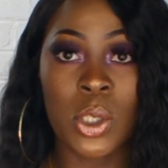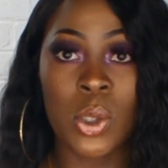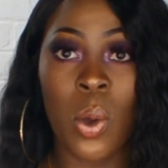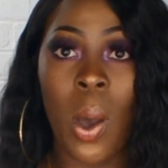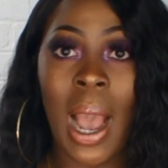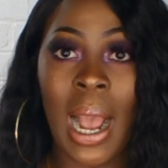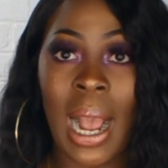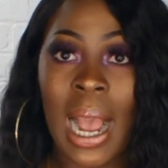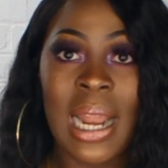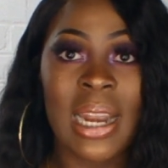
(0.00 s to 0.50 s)
So
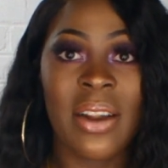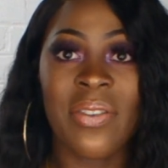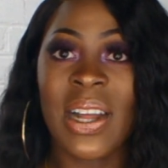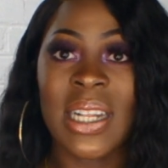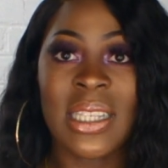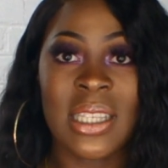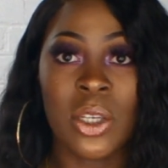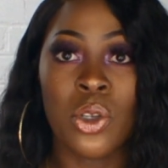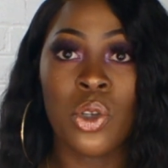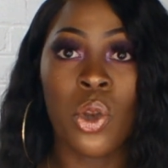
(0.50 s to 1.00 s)
I kind of
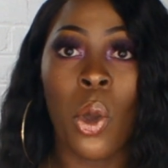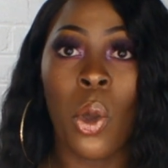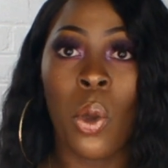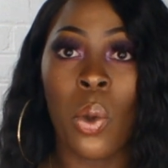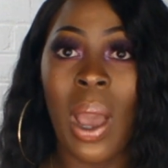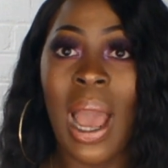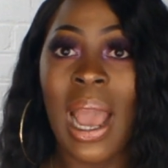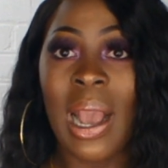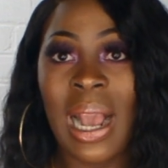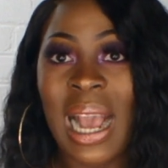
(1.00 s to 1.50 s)
had to
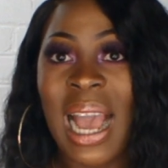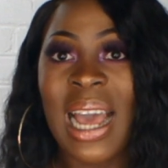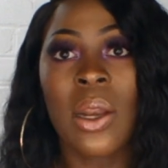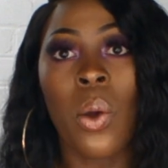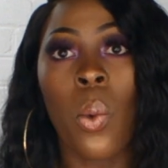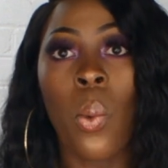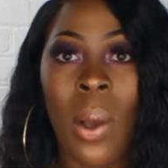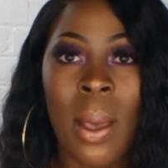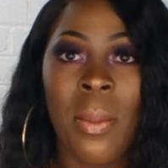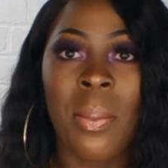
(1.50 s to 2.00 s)
know, I kind
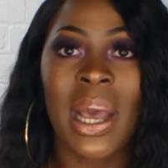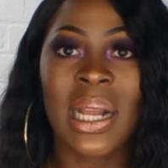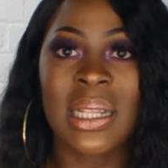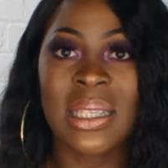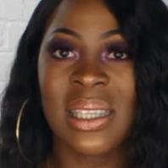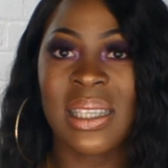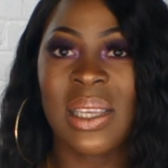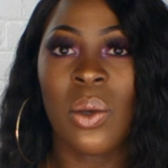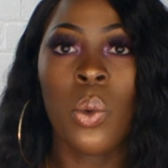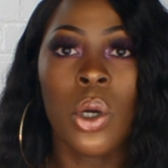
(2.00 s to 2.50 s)
of went back
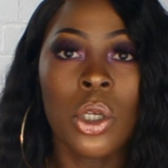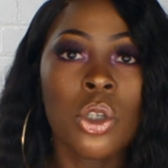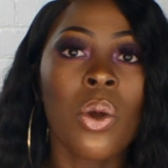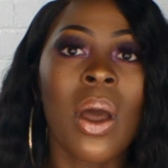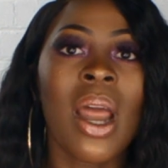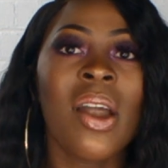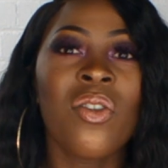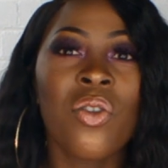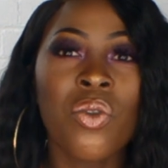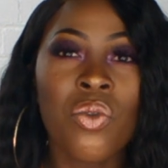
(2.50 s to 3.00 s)
to see what do
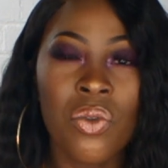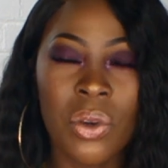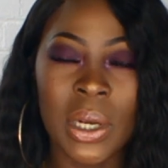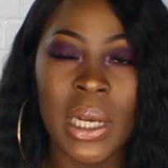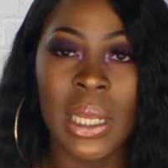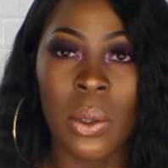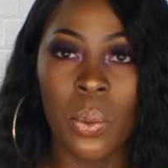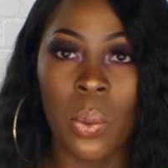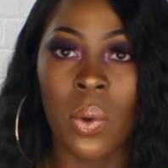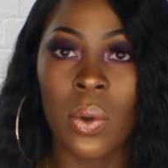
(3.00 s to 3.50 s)
I
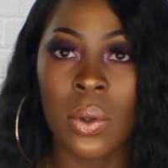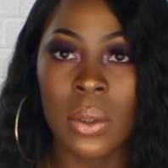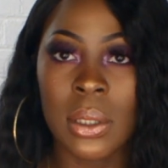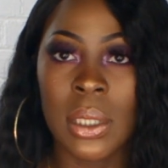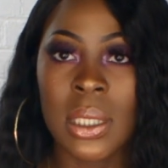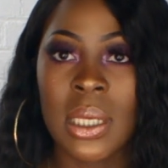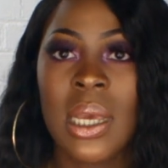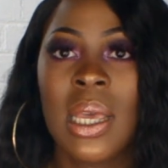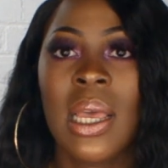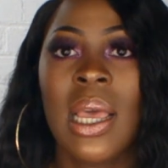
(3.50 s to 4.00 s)
really
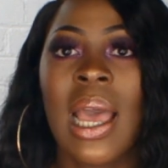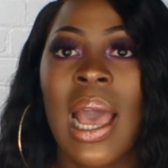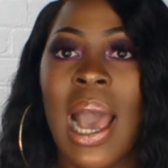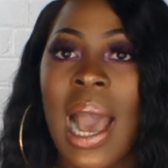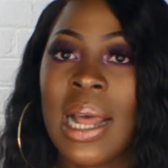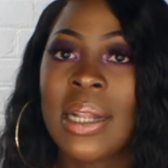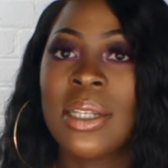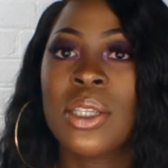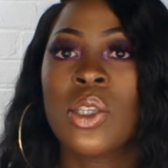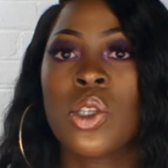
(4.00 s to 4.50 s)
want,
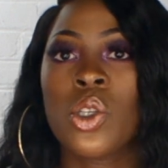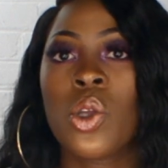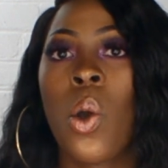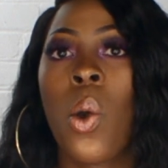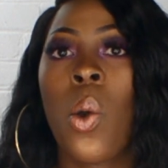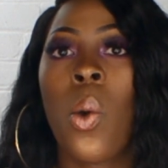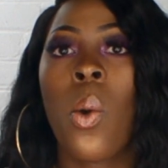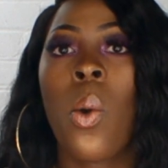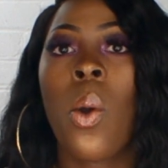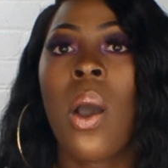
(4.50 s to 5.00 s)
and
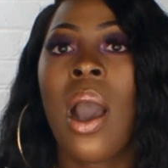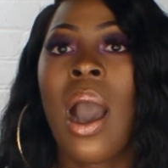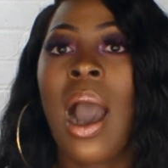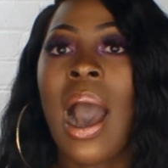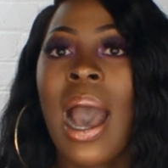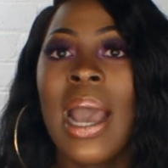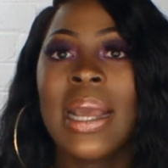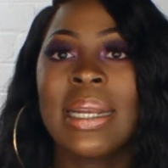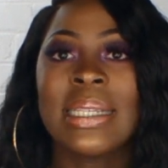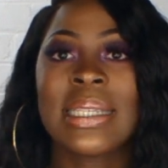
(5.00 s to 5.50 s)
so
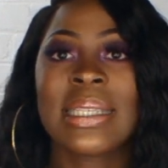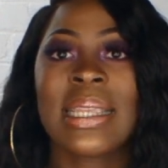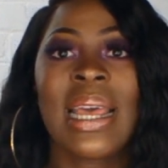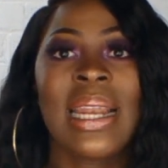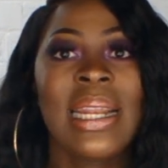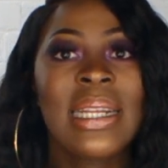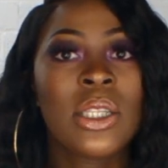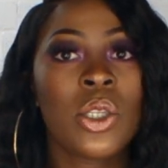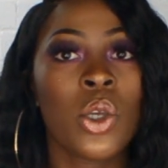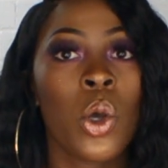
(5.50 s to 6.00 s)
I
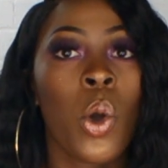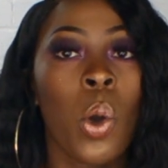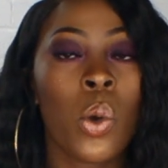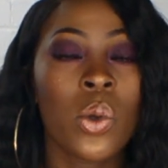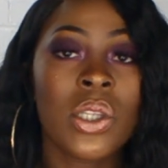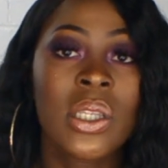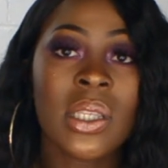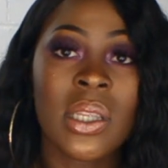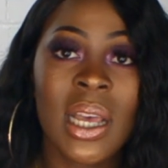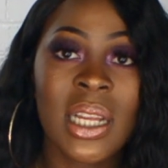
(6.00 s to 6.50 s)
decided to go
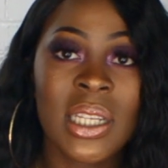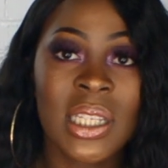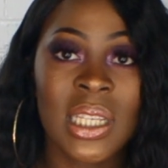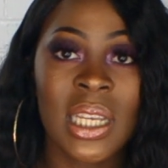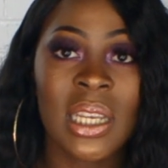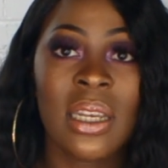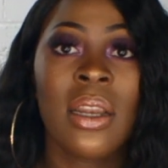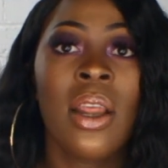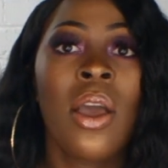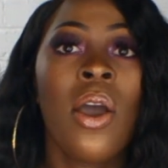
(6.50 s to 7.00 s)

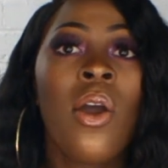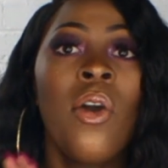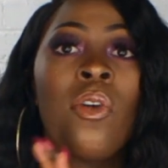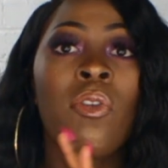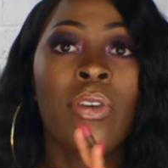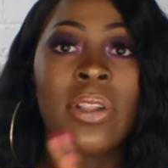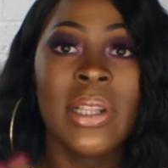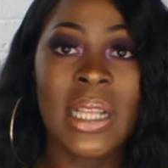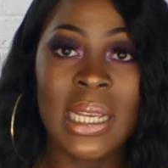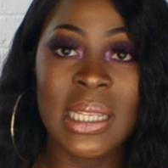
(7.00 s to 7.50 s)
searching
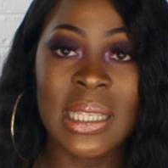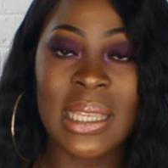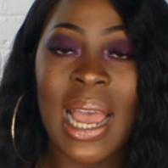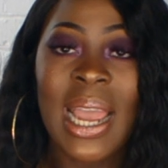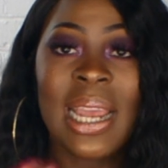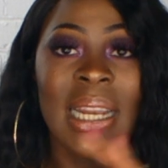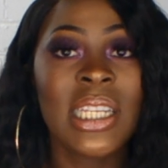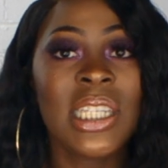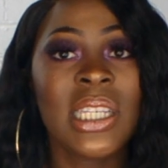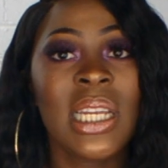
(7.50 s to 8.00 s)
for these.
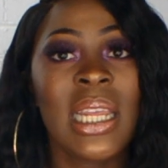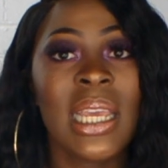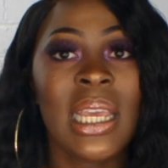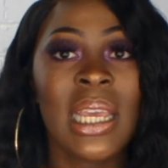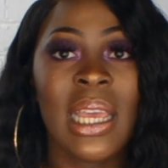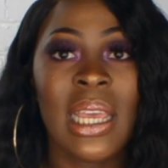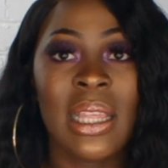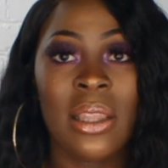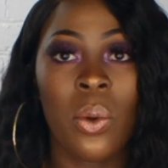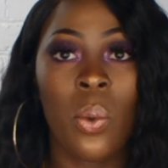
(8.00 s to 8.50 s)
I initially
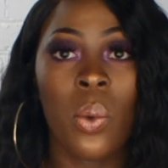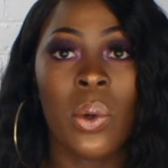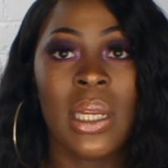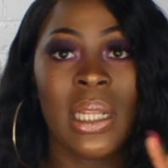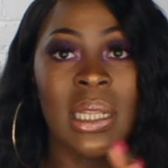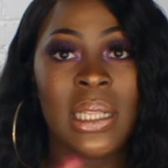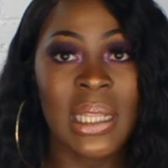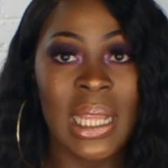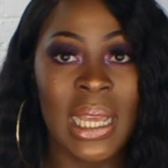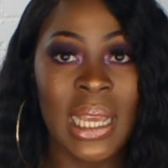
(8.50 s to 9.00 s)
either
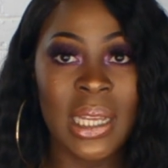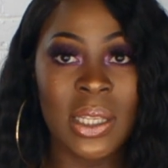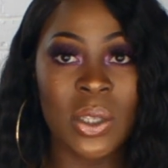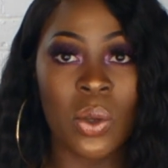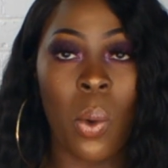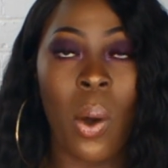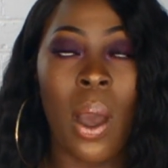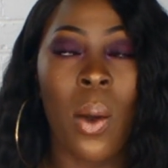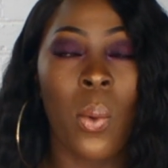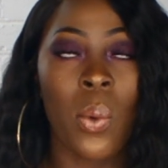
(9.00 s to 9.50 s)
wanted these
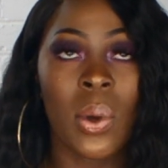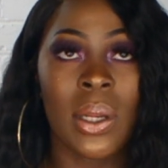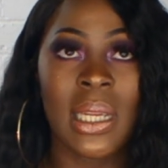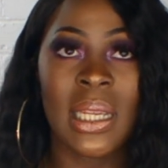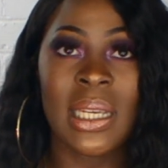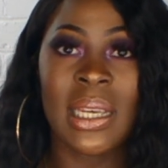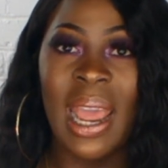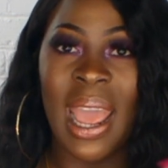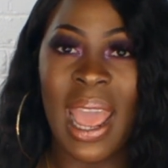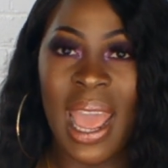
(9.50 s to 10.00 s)
or I
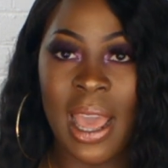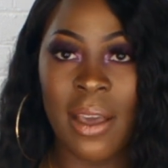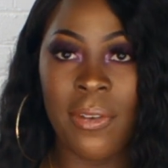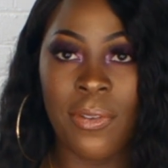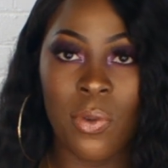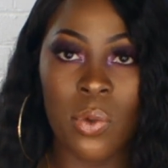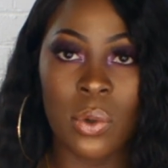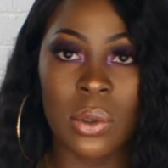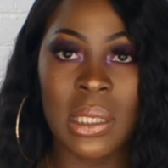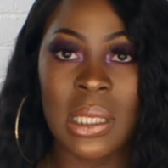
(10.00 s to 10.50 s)
wanted Air
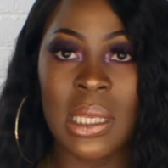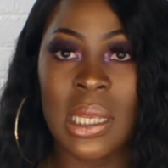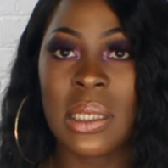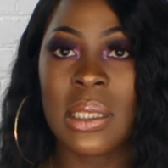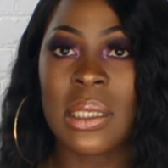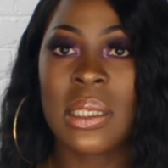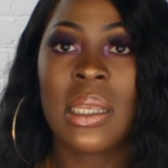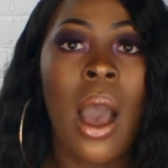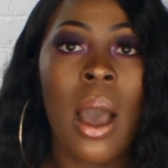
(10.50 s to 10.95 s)
Forces.